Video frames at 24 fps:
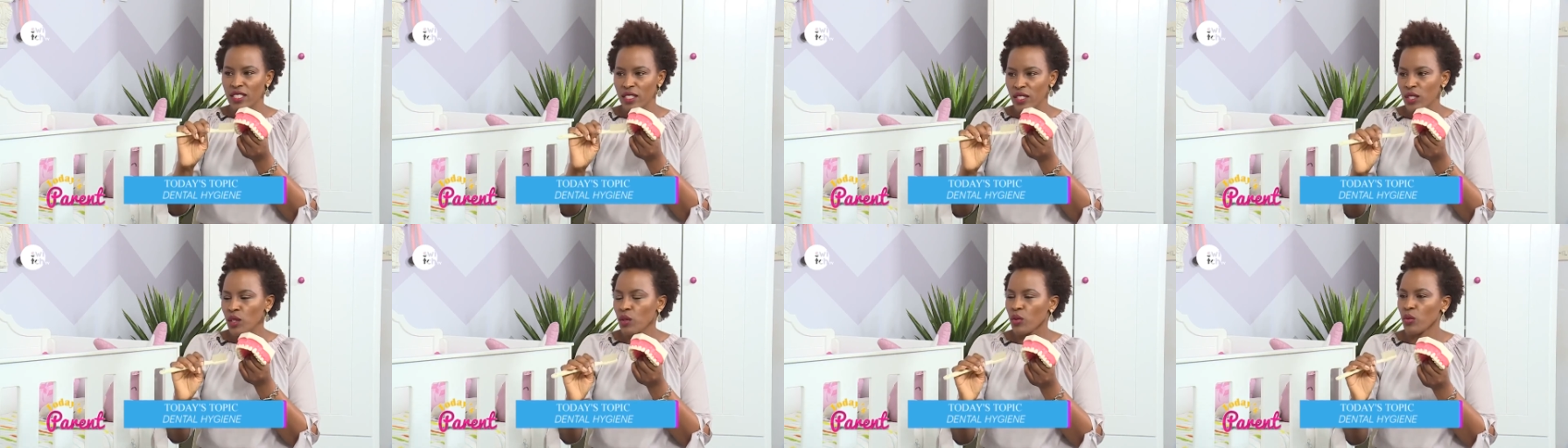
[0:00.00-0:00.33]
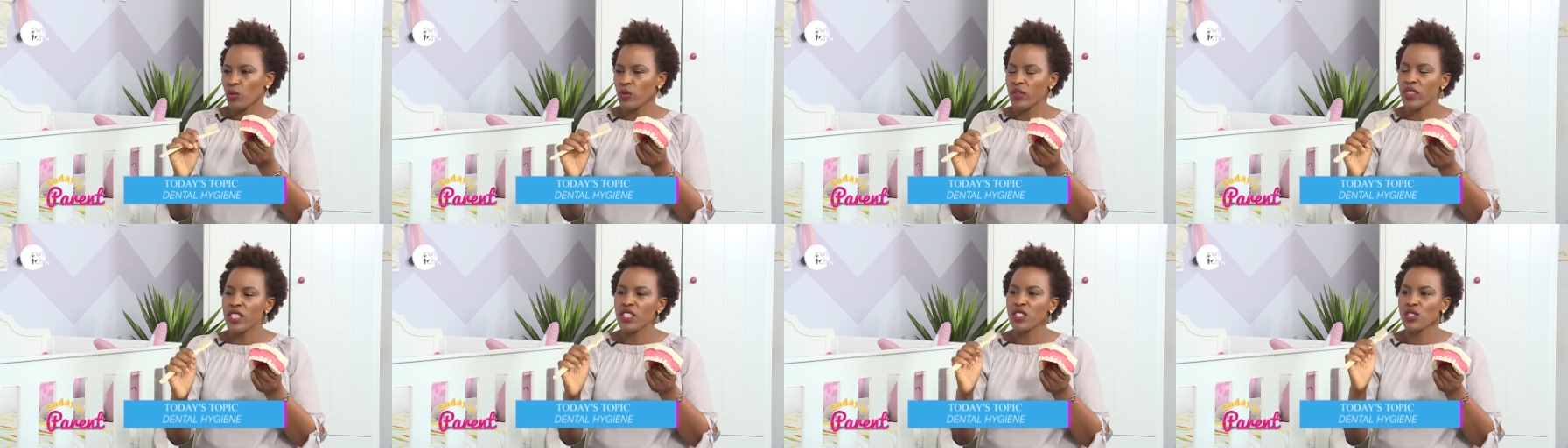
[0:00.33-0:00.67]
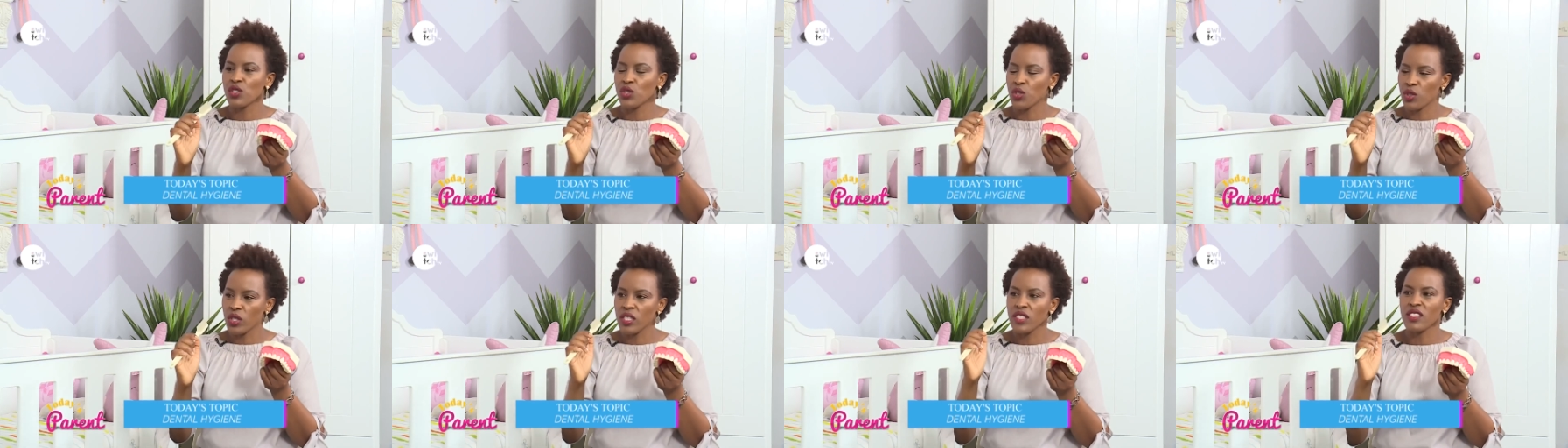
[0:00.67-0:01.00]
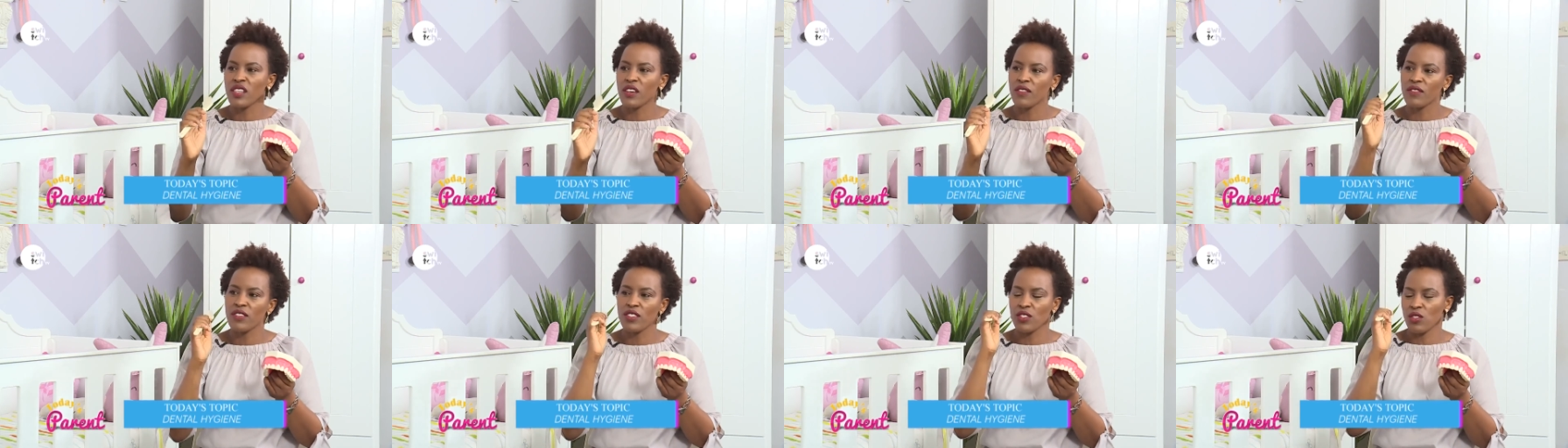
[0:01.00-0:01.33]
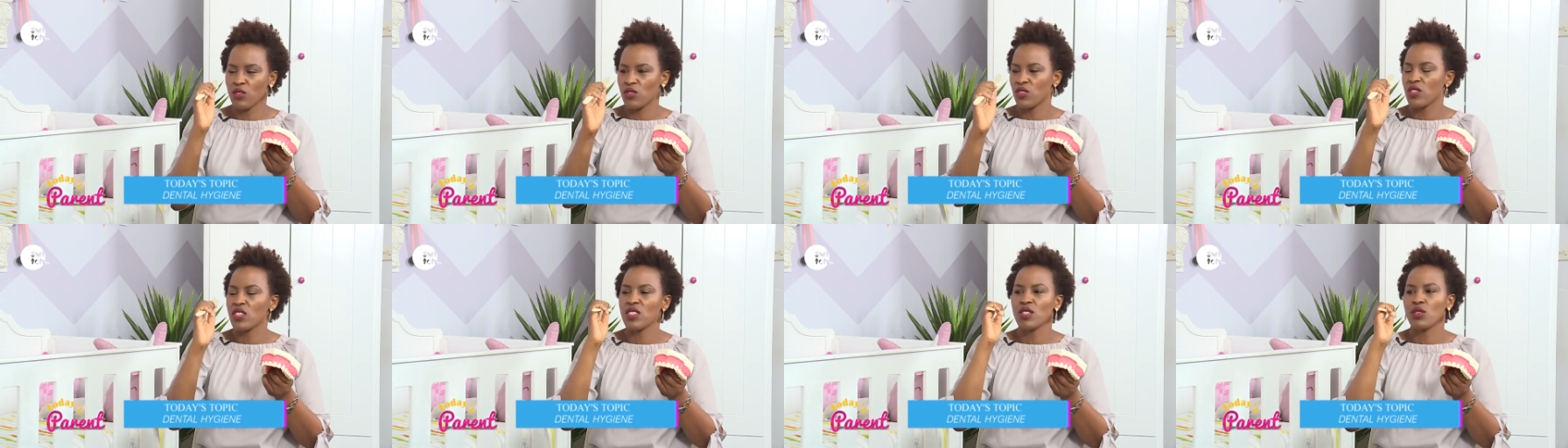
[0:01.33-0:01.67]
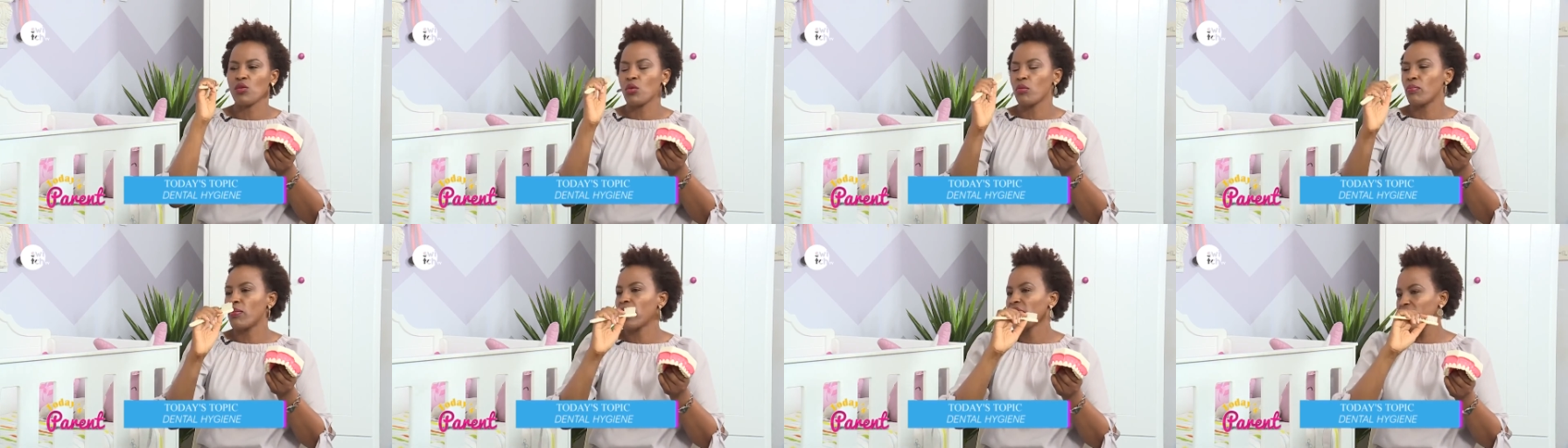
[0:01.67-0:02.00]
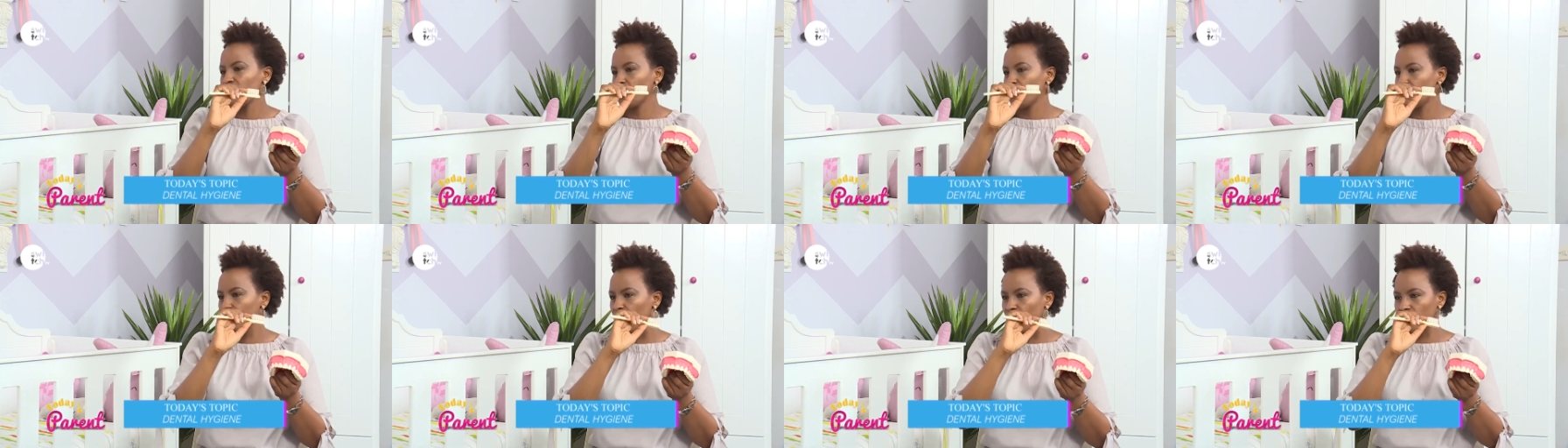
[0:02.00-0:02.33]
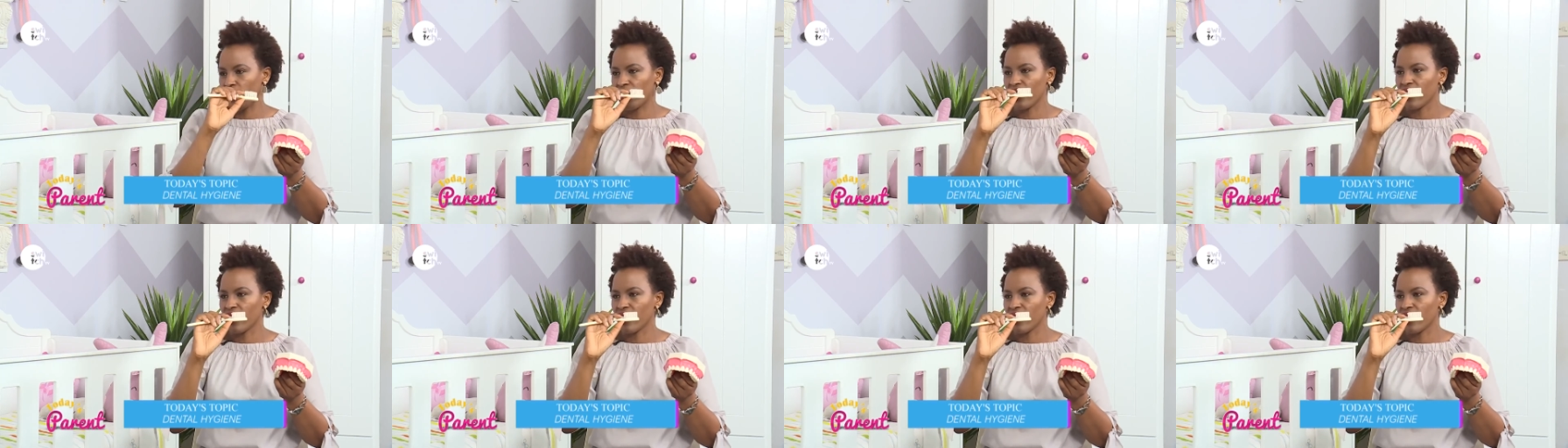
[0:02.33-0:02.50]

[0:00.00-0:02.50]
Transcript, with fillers: no, with the chewing surface, you just go back and forth.